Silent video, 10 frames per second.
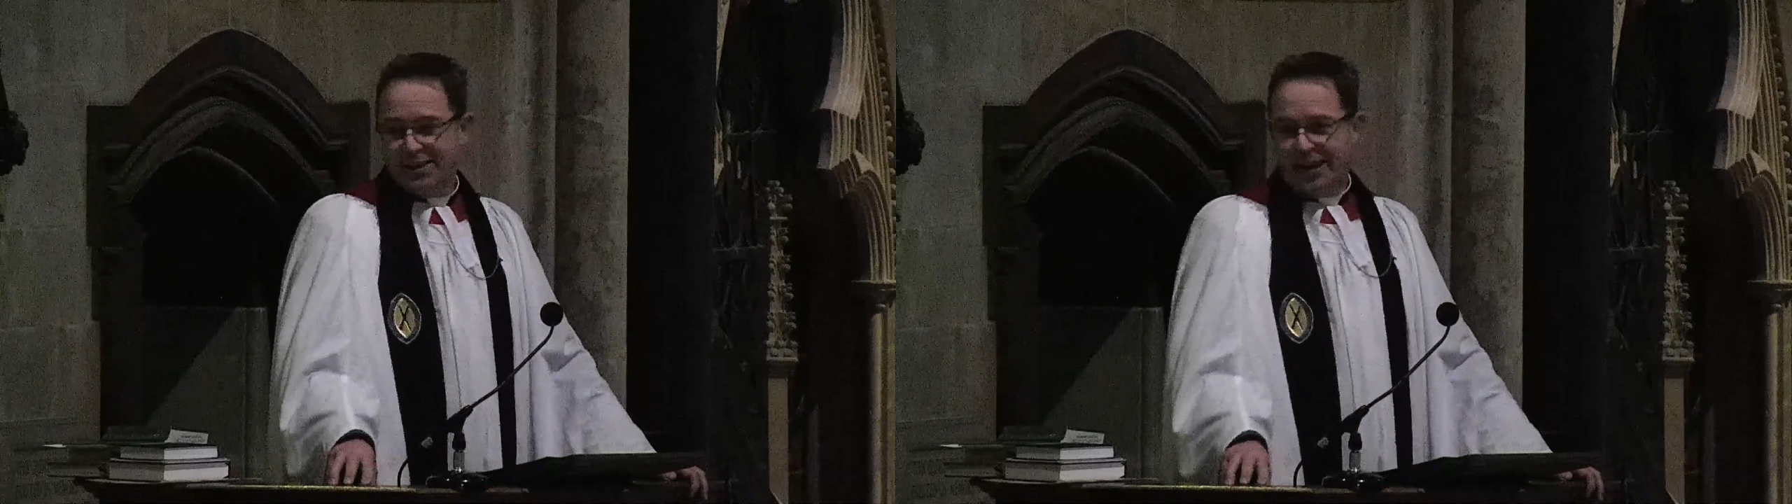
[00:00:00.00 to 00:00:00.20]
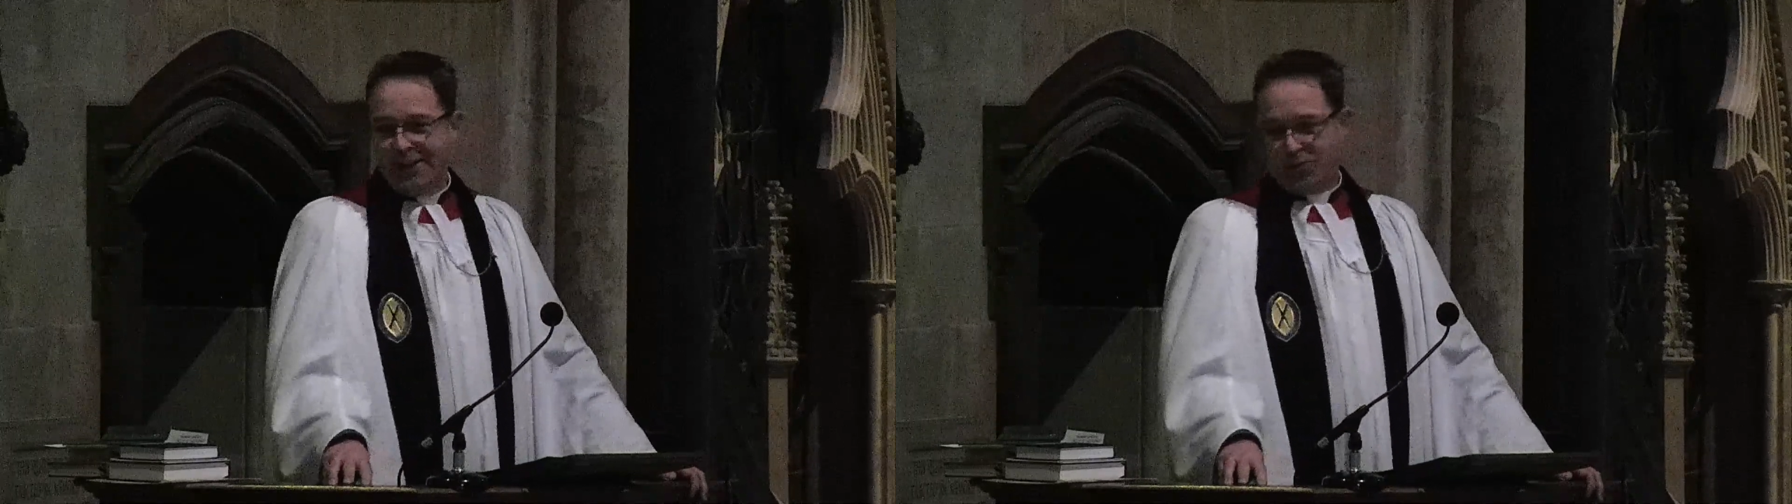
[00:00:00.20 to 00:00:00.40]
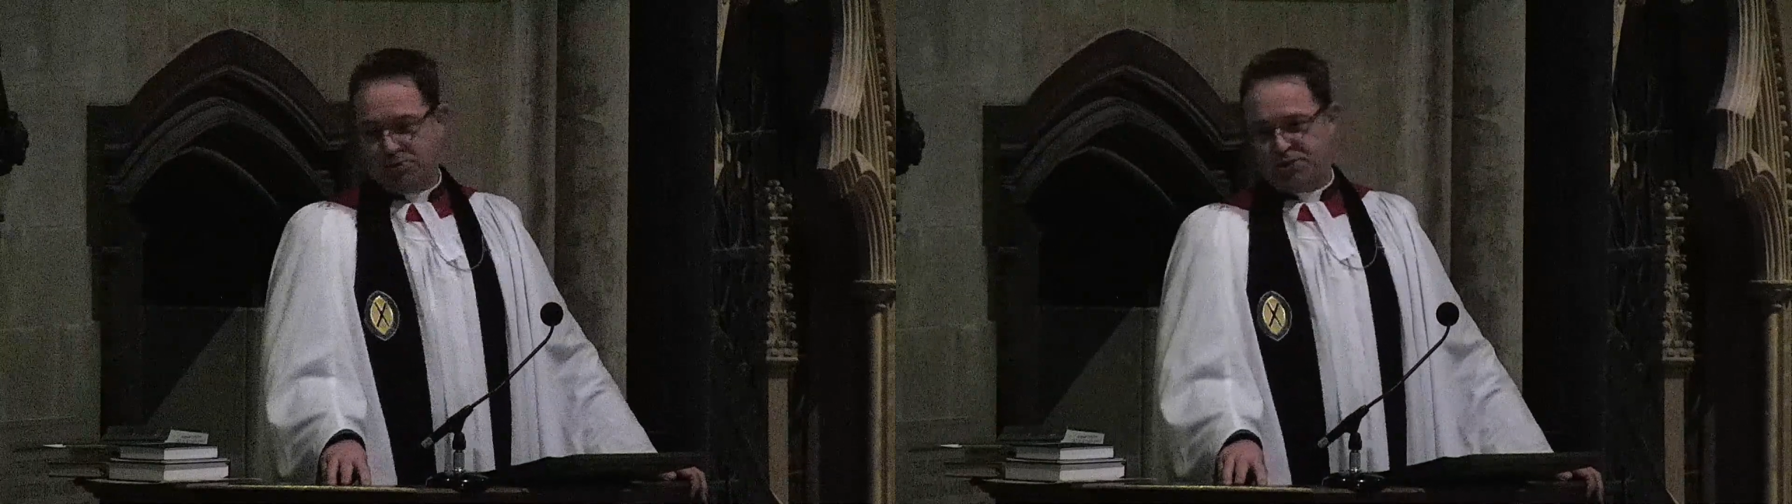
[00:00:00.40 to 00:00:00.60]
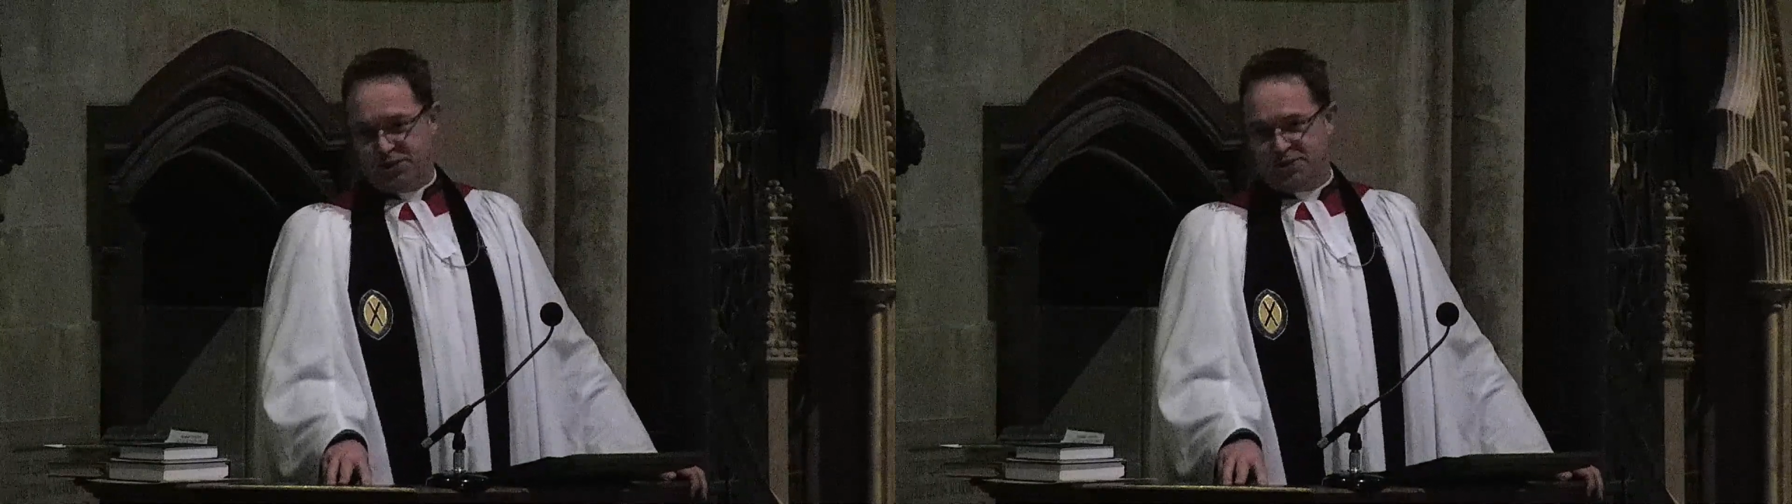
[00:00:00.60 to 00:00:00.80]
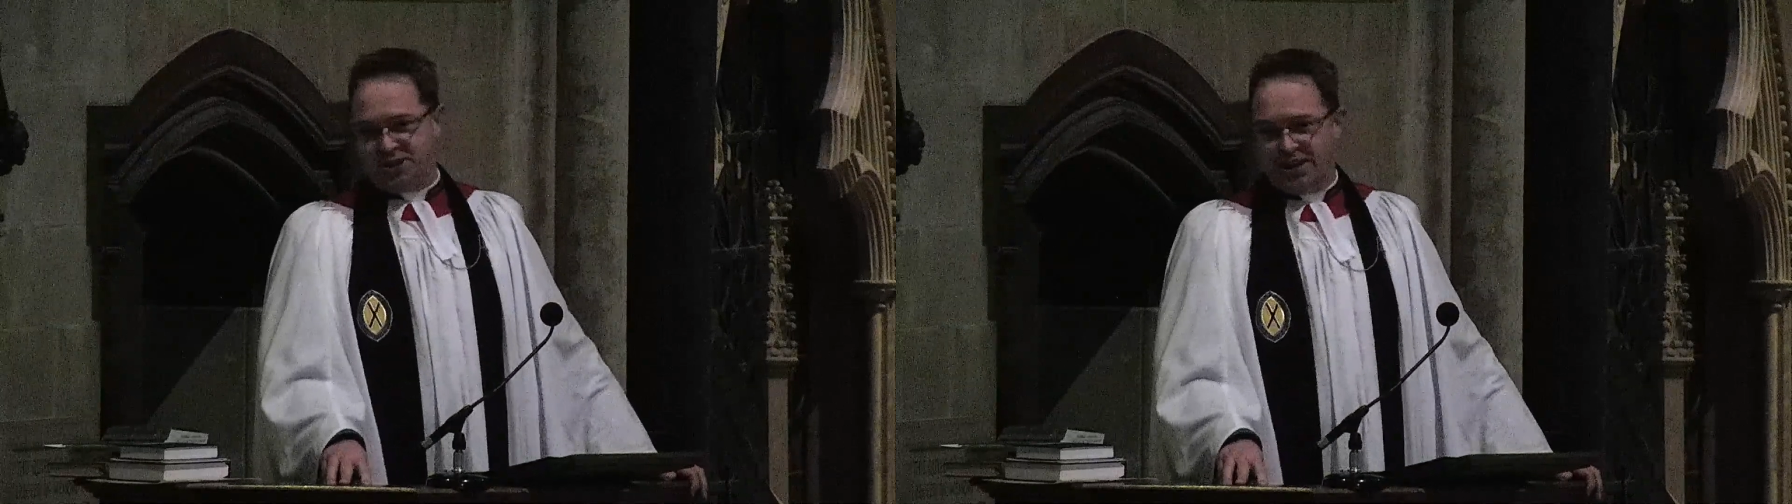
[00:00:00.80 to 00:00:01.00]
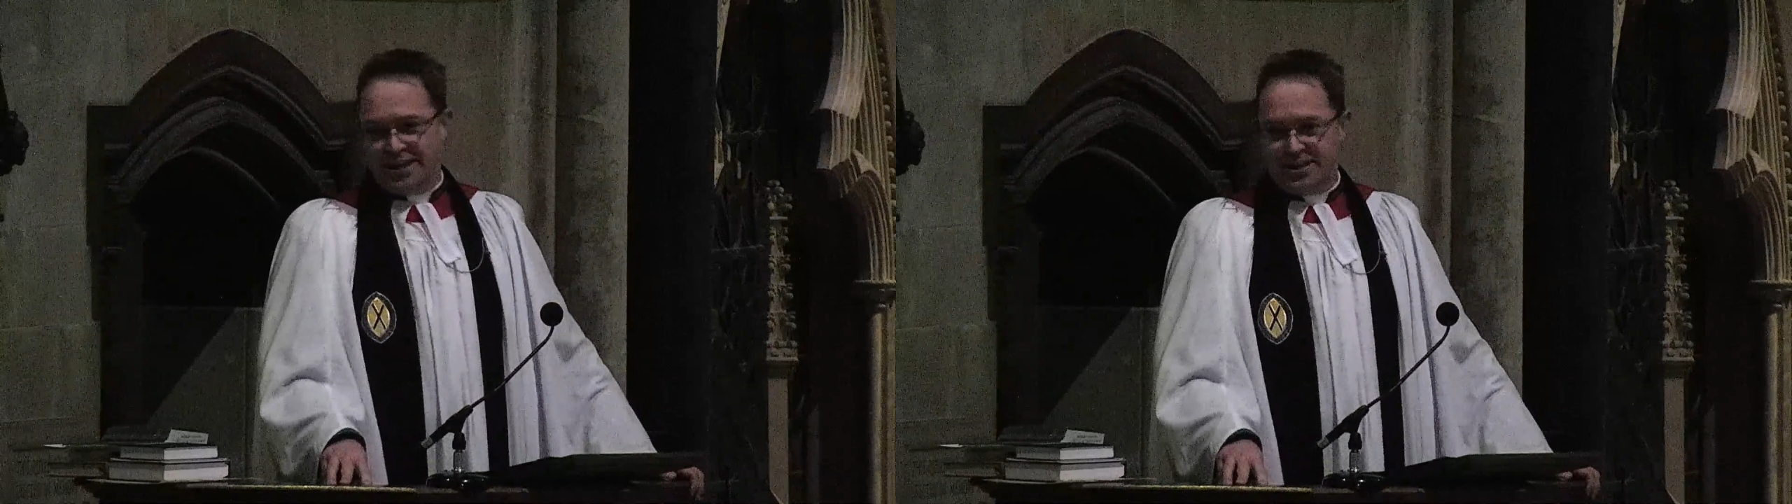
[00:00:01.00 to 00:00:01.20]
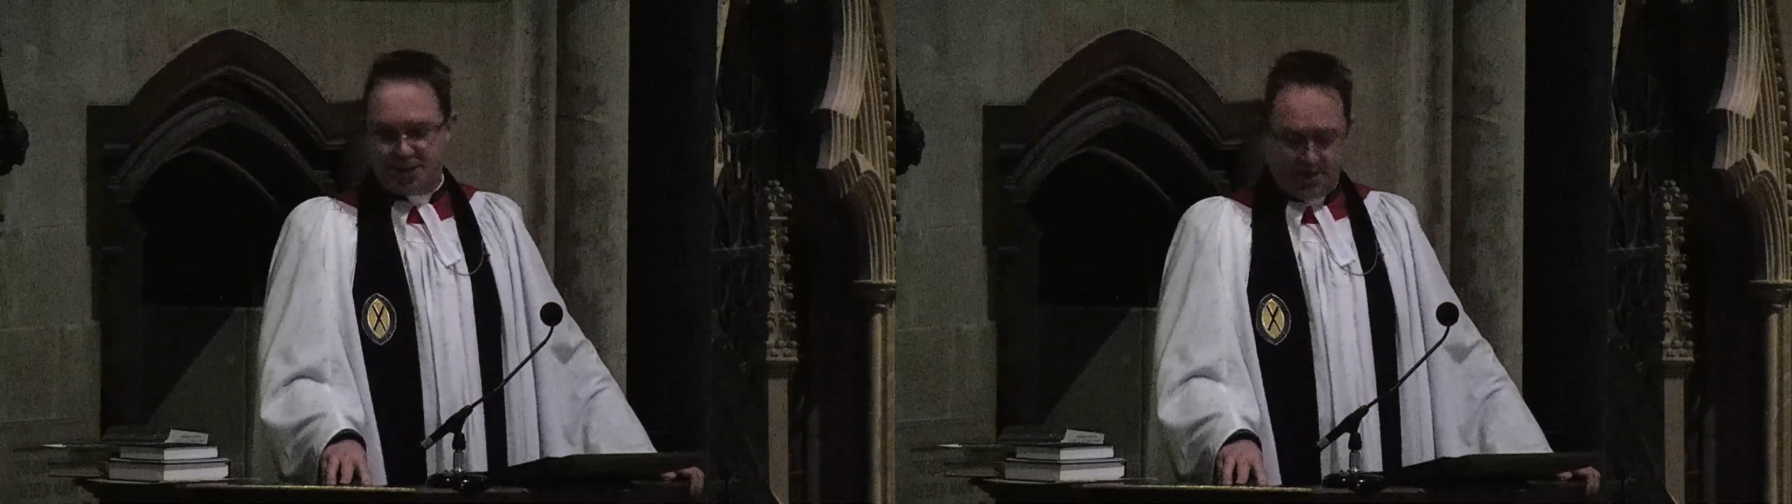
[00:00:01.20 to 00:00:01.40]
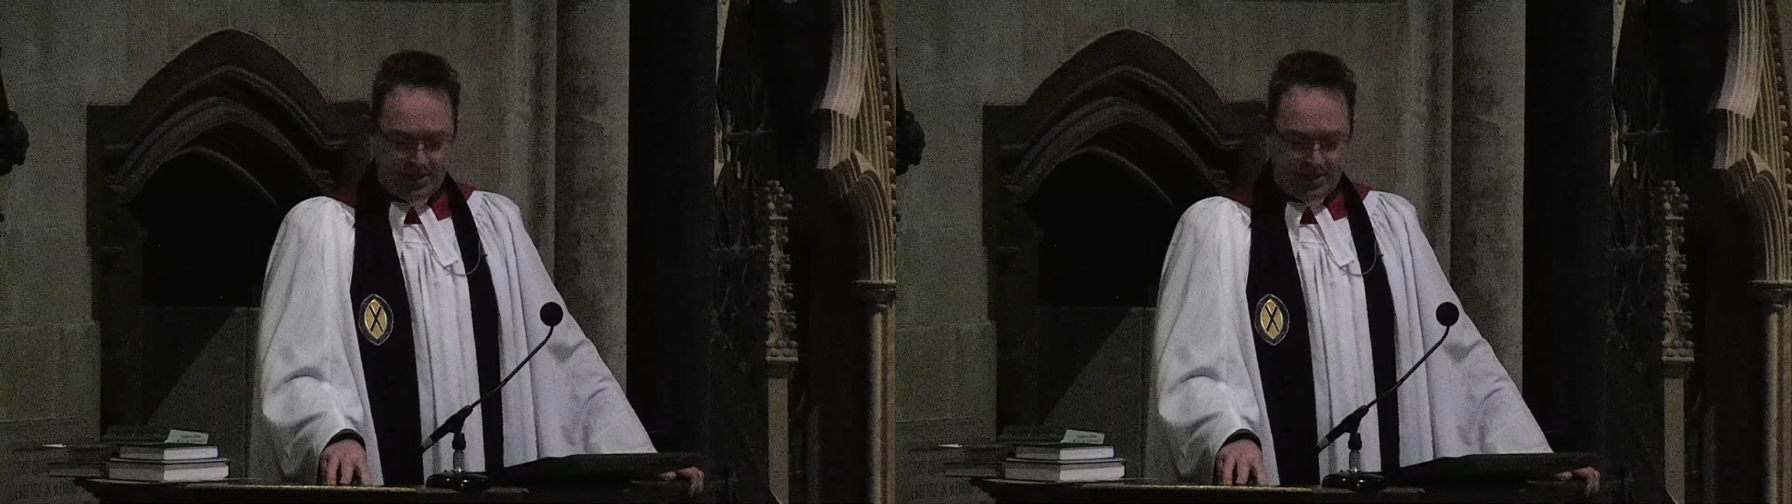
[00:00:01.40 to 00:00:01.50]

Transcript: cannot succeed,